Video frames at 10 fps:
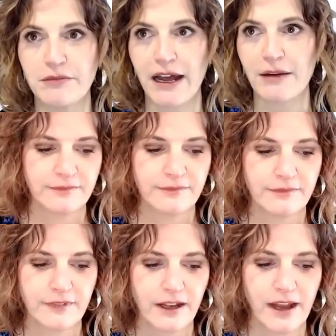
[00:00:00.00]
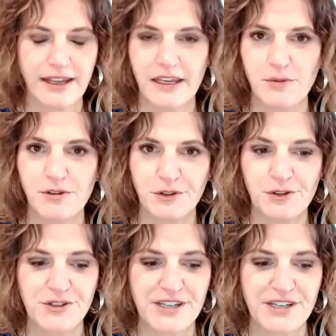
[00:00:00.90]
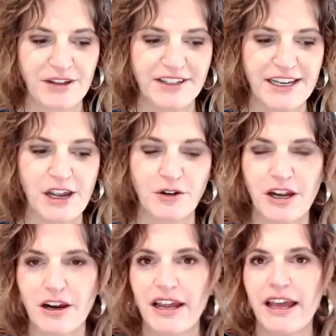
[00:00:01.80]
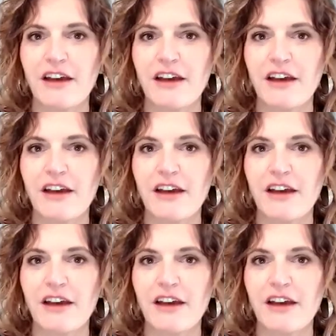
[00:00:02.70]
uh, I keep losing my video here